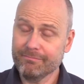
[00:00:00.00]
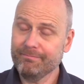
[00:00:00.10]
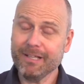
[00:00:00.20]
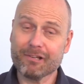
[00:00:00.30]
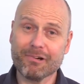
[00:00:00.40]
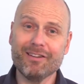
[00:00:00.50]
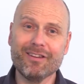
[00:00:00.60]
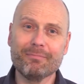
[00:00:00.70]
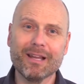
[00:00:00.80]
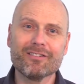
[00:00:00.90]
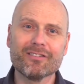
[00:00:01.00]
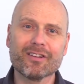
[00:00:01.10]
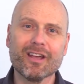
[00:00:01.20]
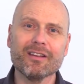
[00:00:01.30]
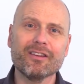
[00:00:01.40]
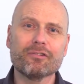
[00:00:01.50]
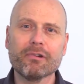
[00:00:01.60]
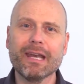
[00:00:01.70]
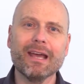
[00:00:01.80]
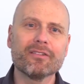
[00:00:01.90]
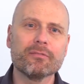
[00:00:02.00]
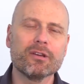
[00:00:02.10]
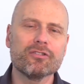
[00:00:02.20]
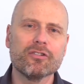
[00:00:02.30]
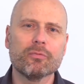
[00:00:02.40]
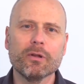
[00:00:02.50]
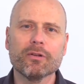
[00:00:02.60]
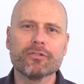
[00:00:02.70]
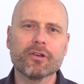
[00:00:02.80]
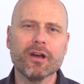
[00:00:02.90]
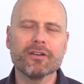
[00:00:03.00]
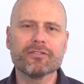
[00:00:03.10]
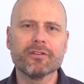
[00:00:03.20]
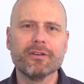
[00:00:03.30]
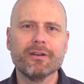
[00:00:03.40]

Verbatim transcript: pretty crazy pledges to cut these greenhouse emissions will also cost